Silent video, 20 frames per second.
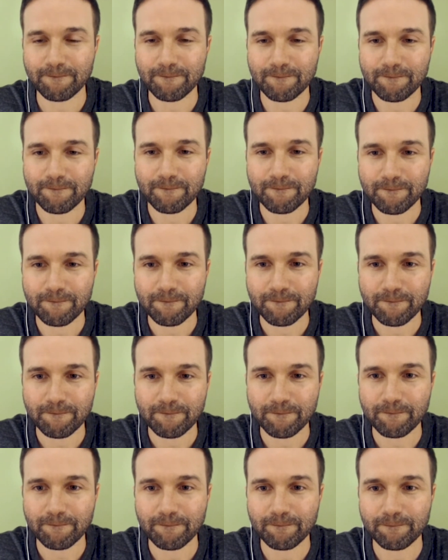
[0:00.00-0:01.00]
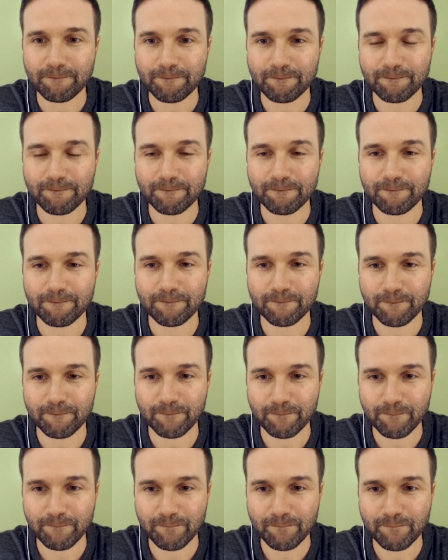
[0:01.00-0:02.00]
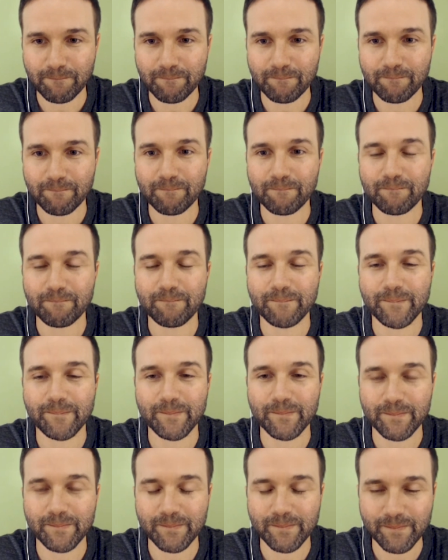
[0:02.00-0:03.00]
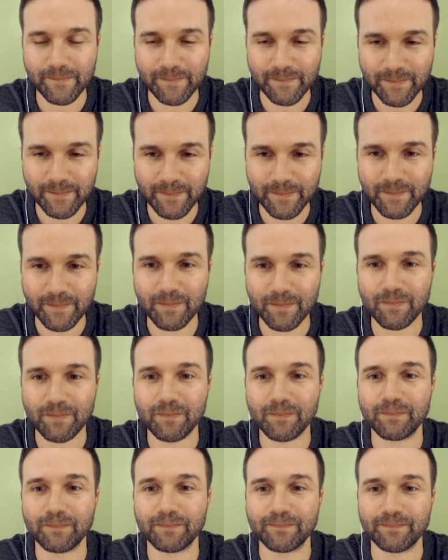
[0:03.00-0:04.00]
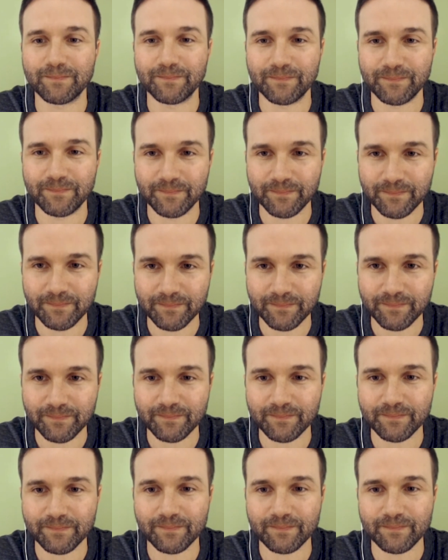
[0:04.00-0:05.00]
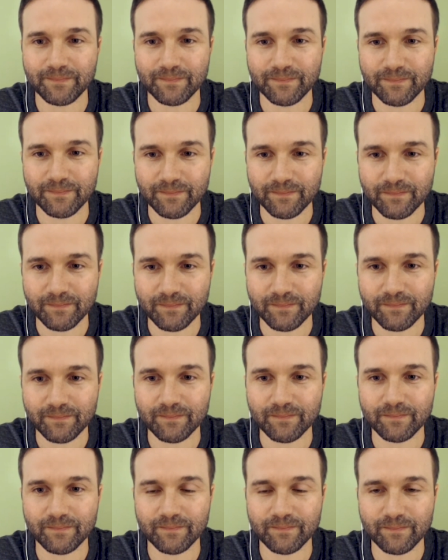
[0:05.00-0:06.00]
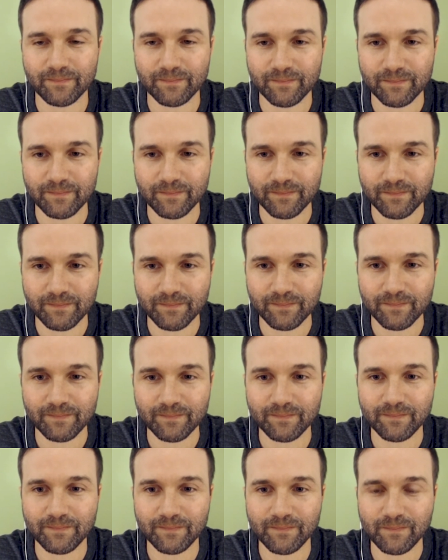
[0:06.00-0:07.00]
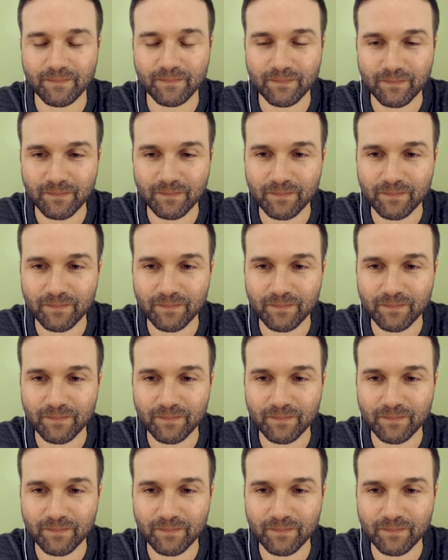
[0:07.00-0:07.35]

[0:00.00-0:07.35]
[no speech]